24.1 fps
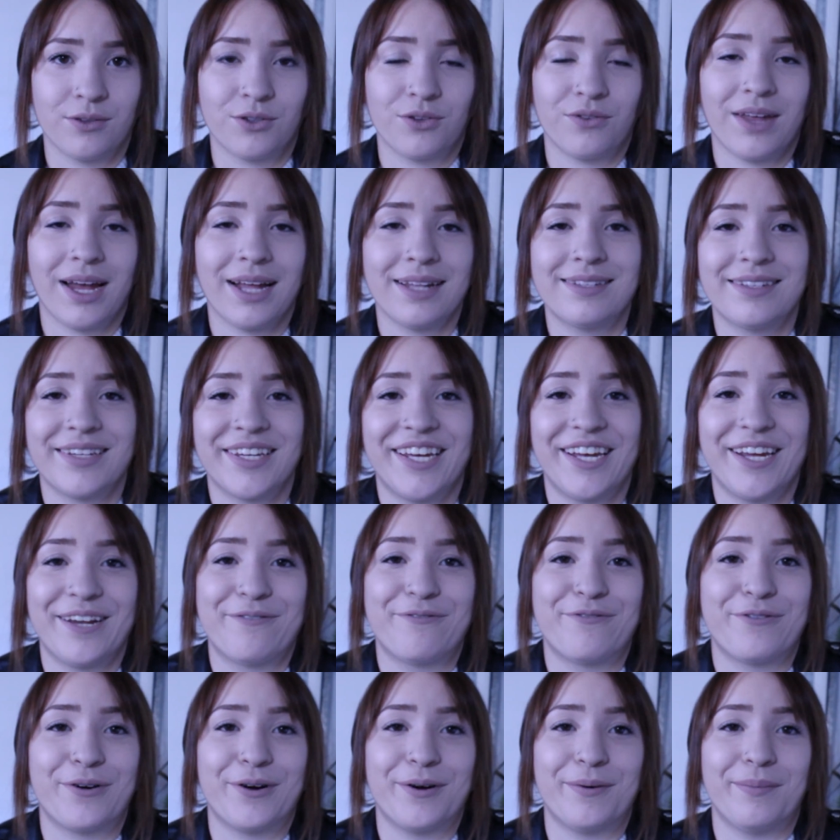So that's it
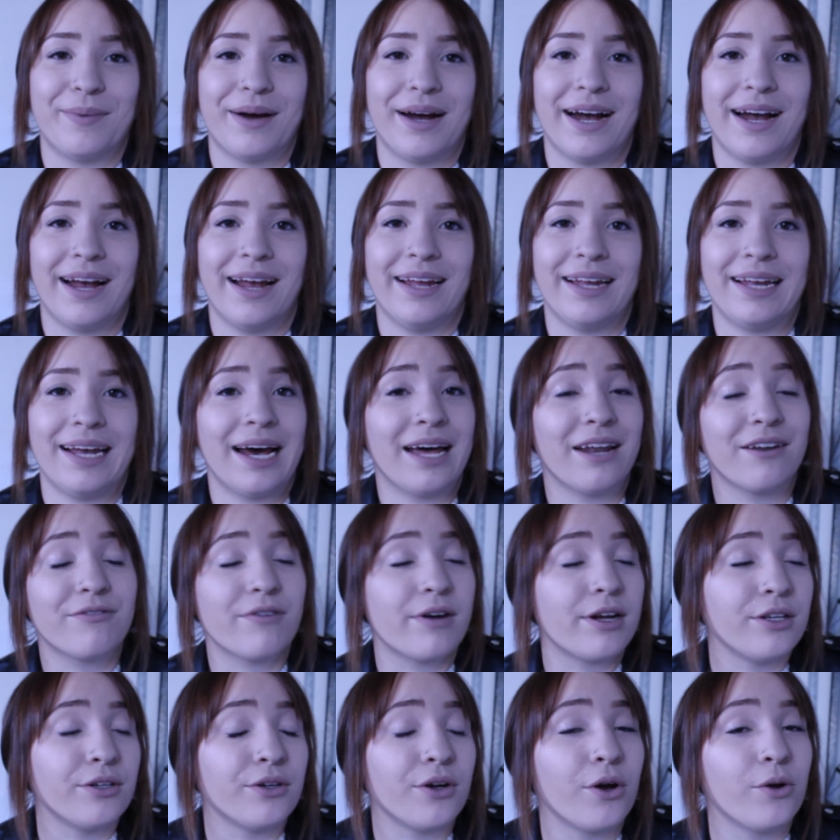for my how to
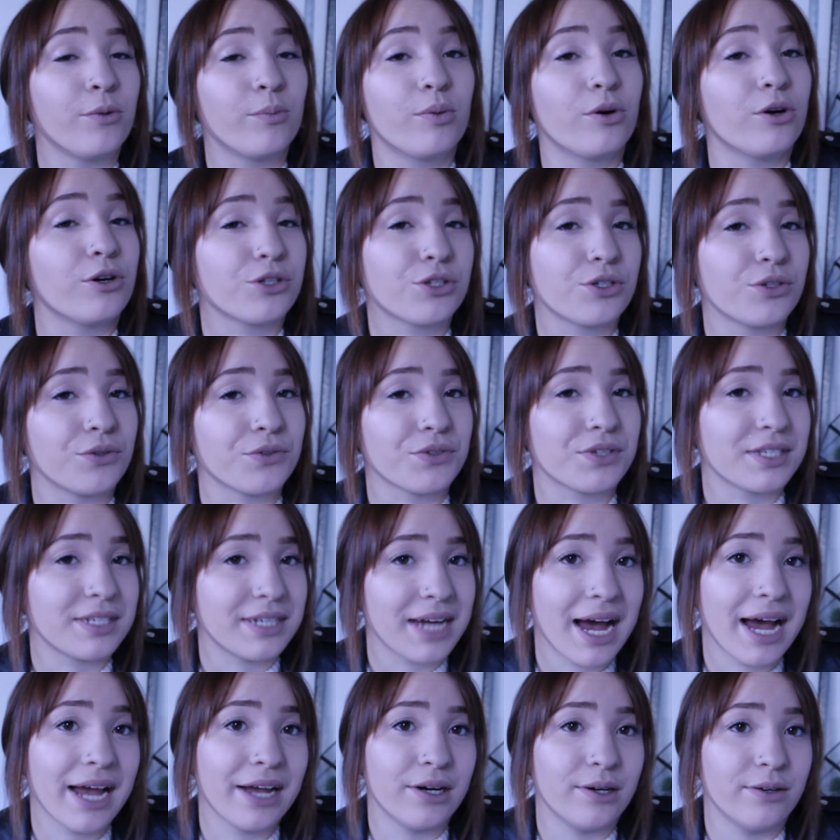find your own personal
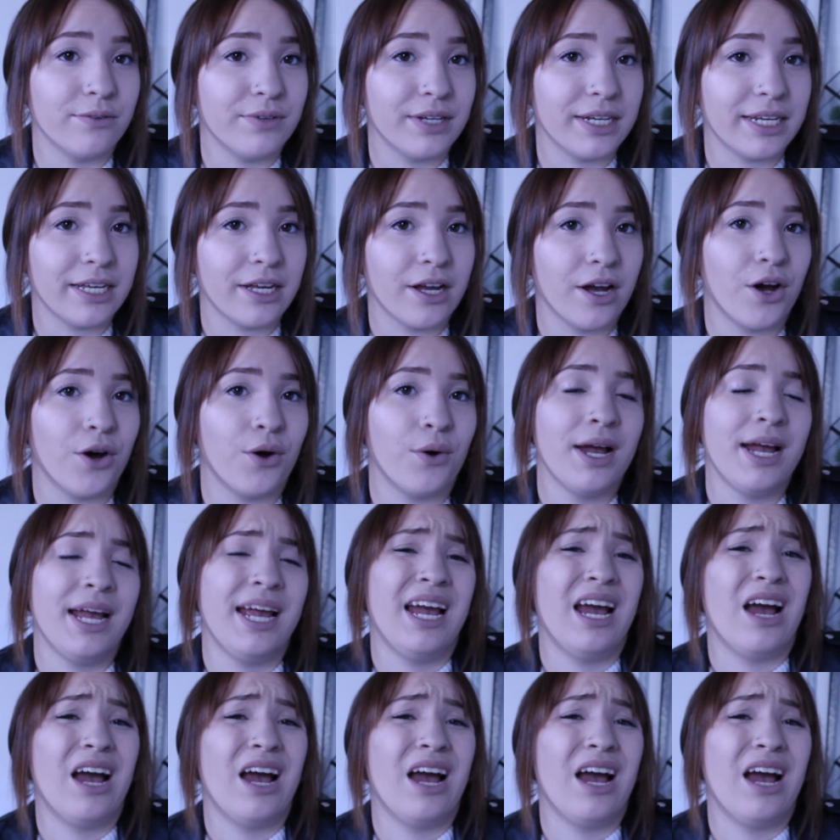style video.